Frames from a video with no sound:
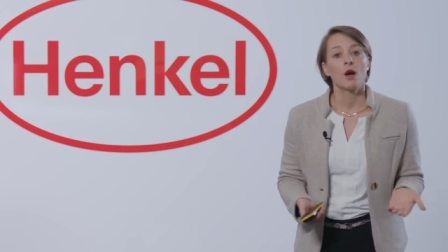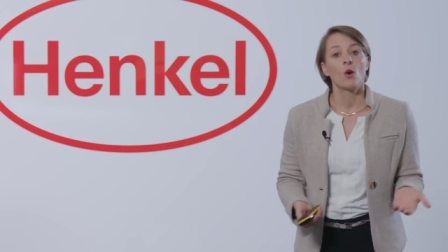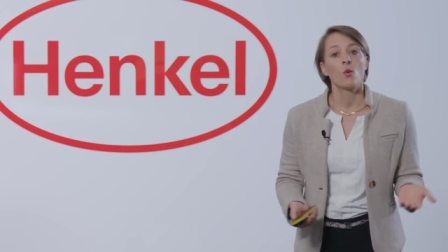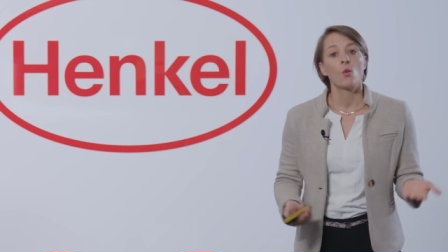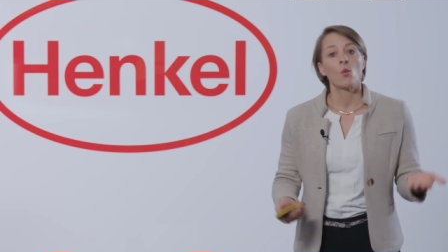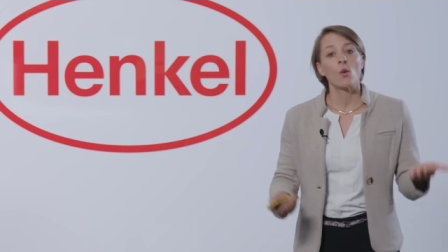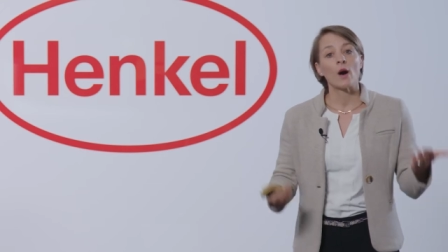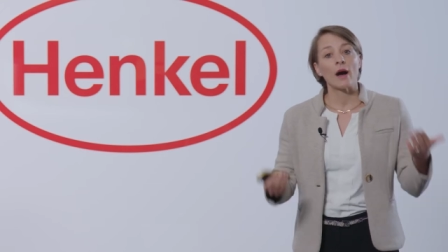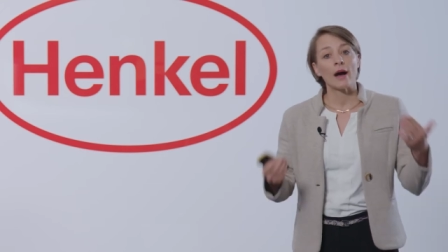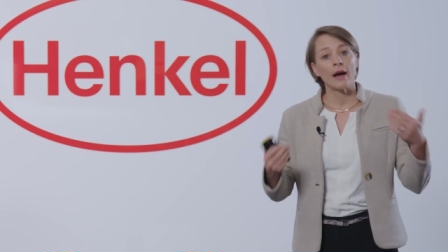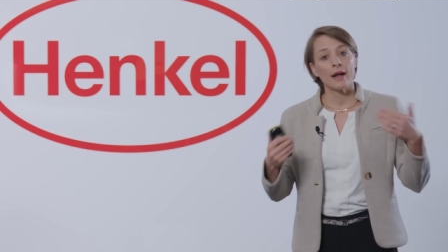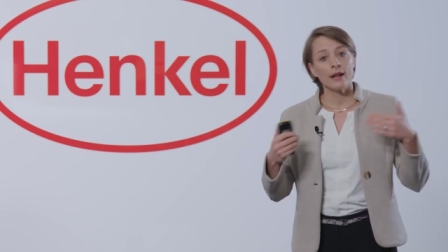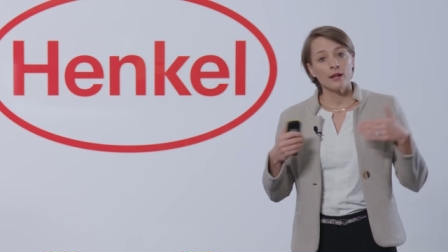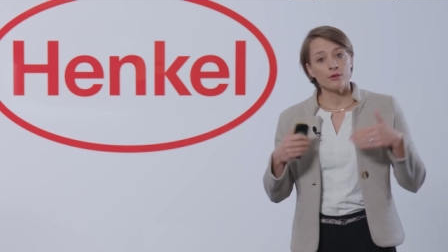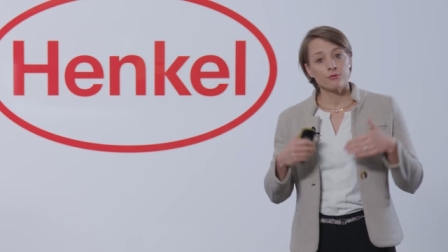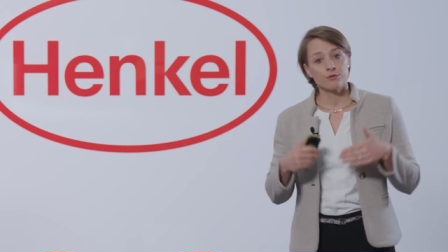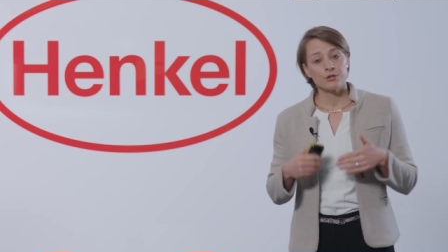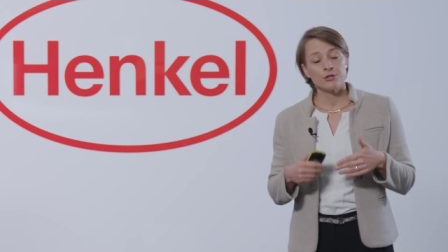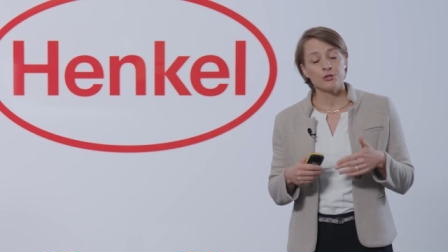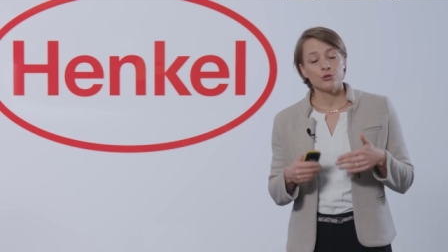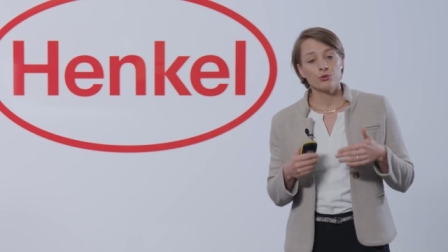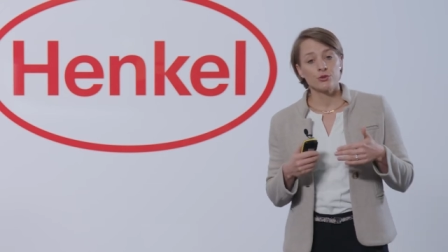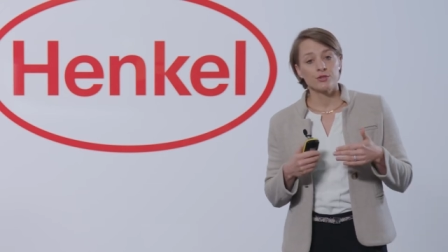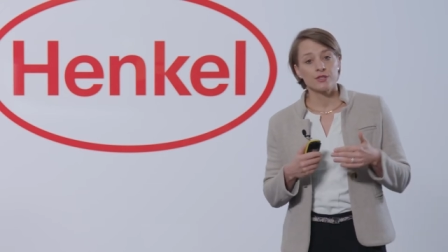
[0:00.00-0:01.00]
while
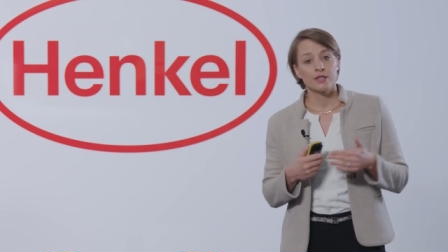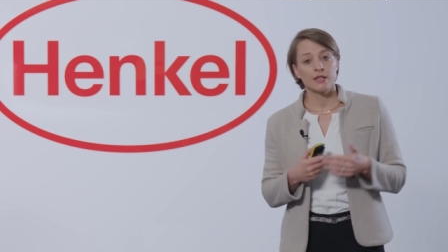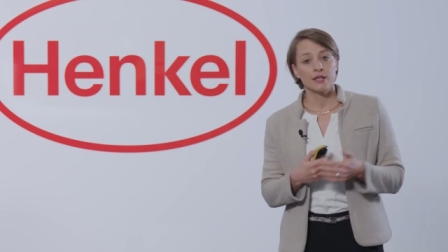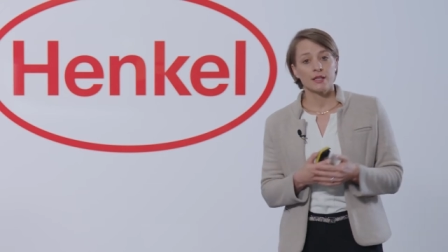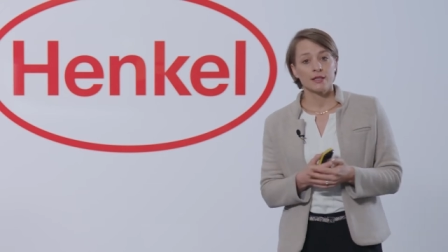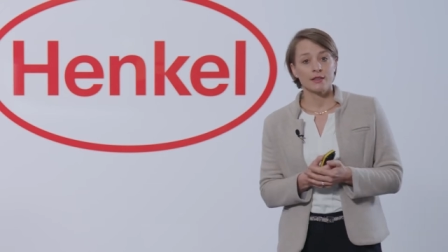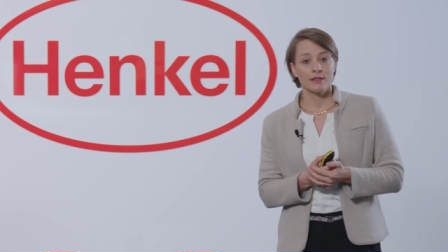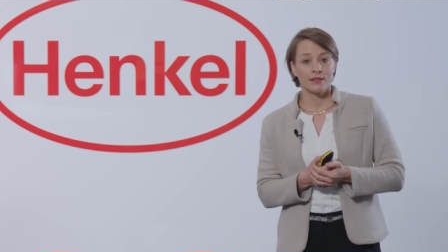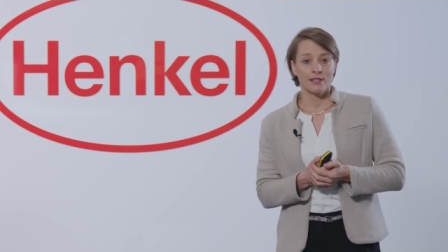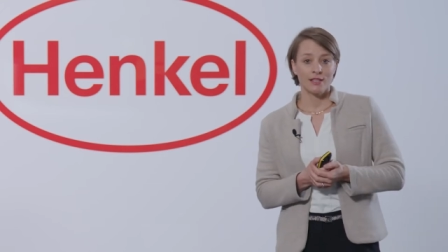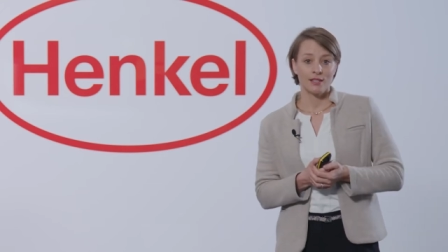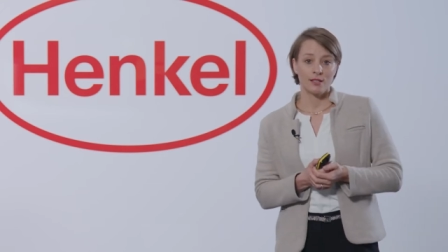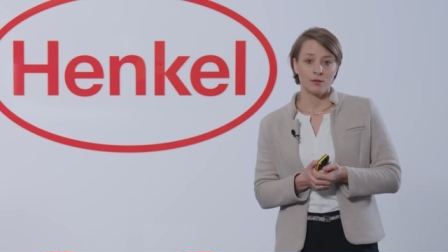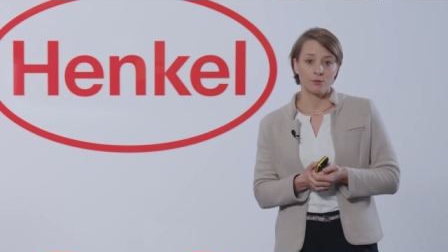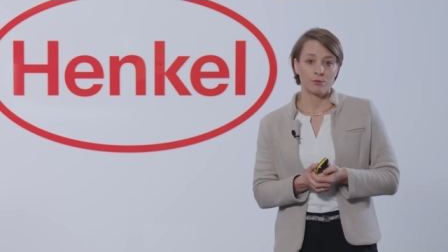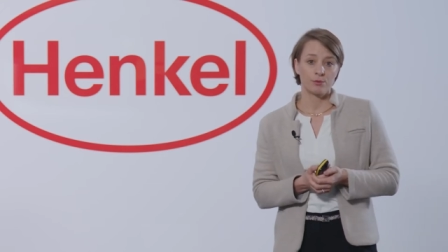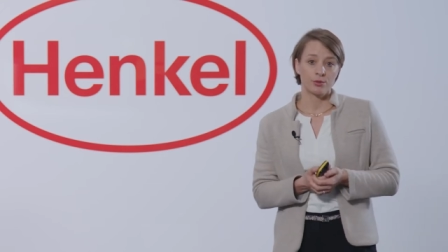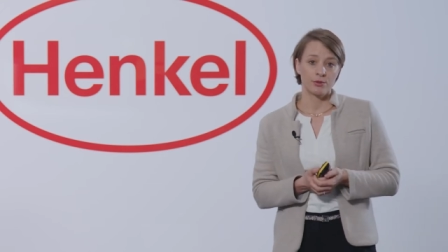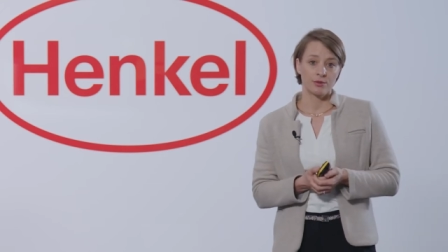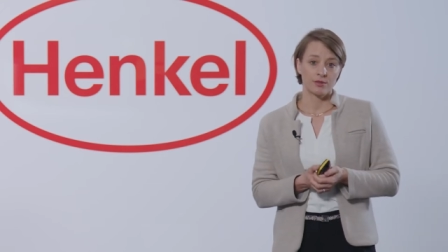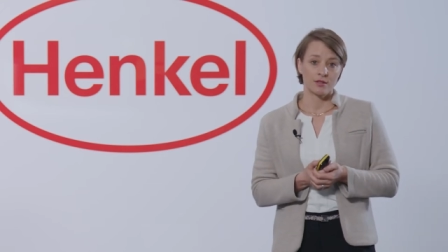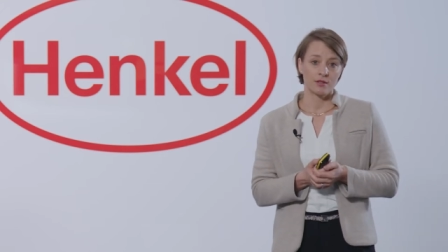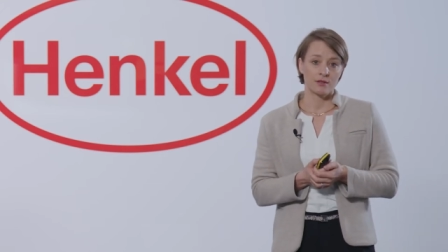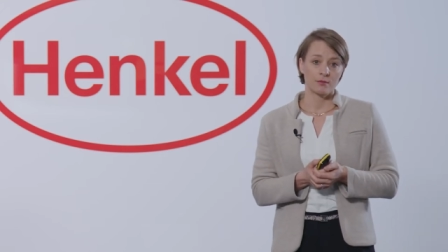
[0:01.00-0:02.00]
reducing the
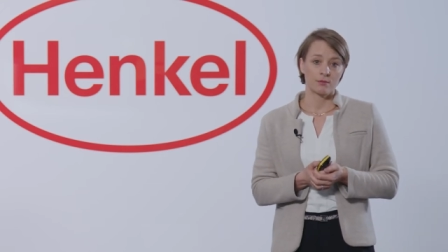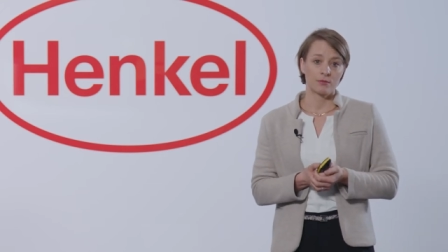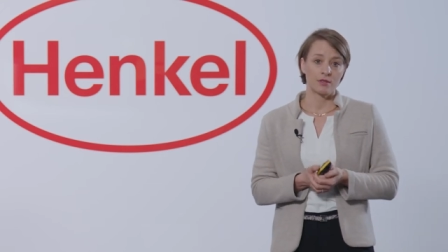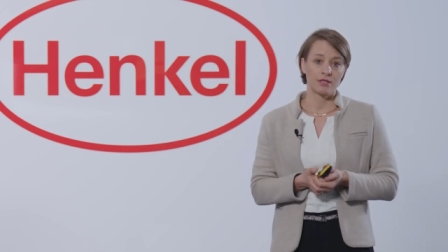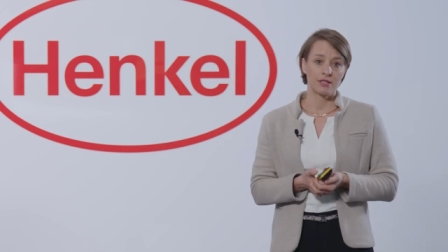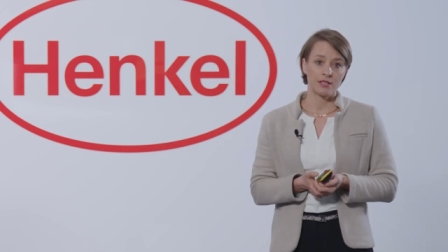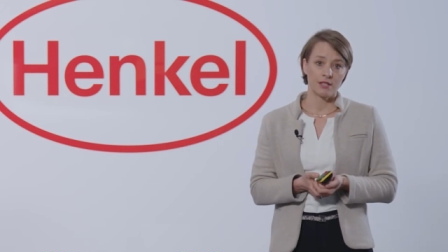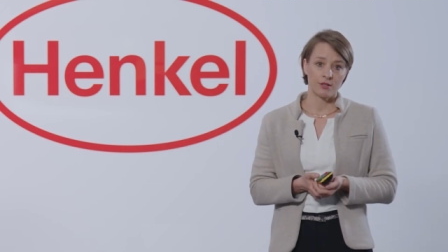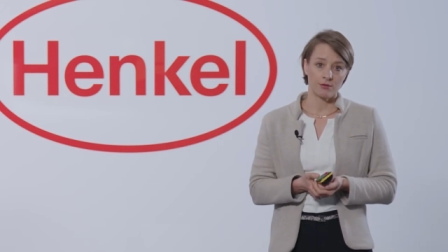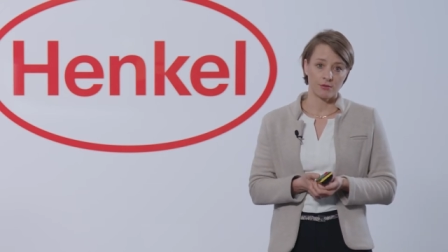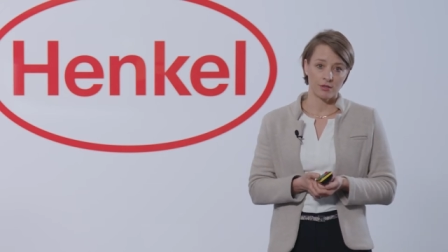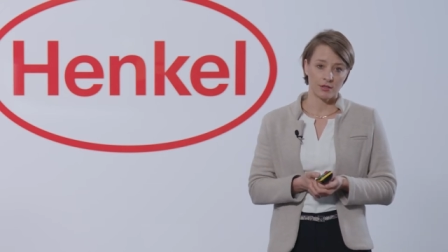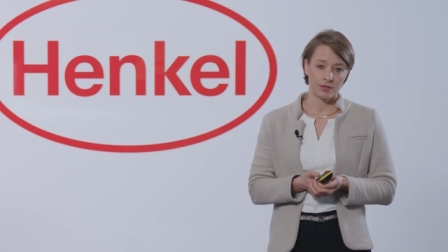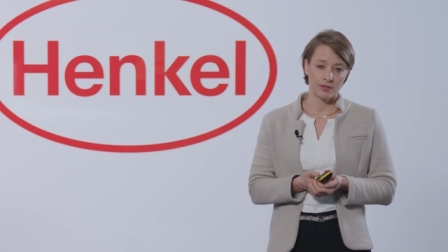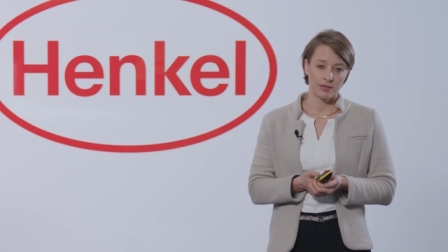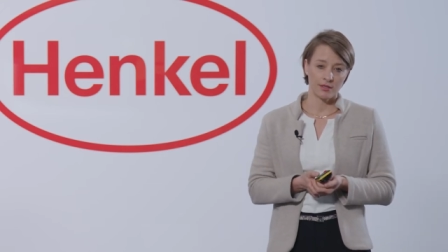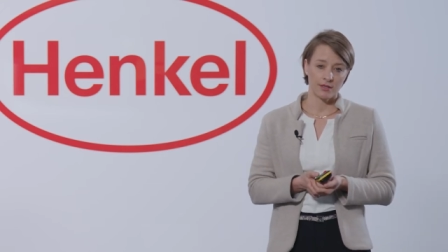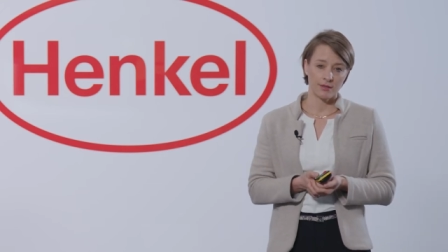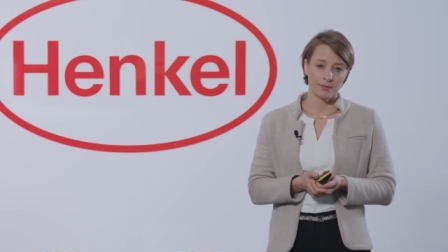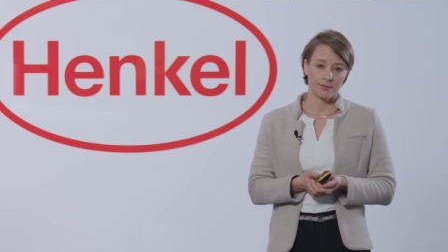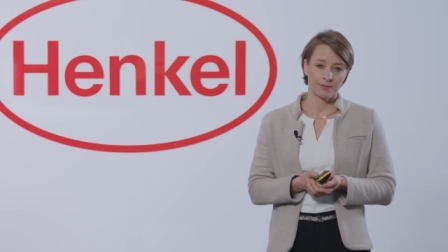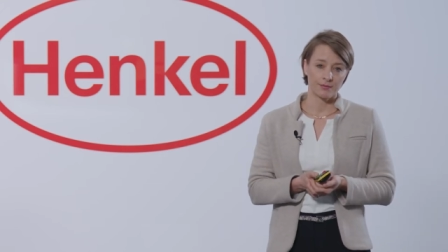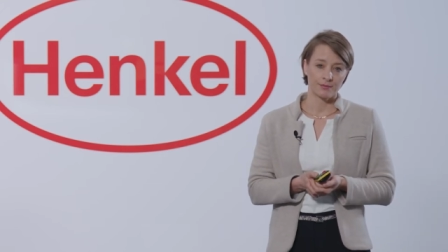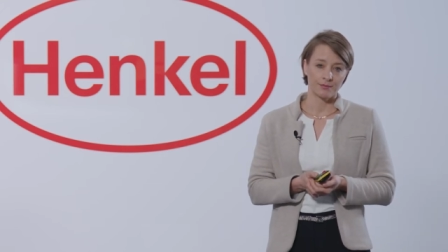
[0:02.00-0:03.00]
input
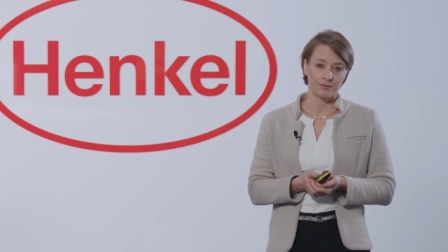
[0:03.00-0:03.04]
materials.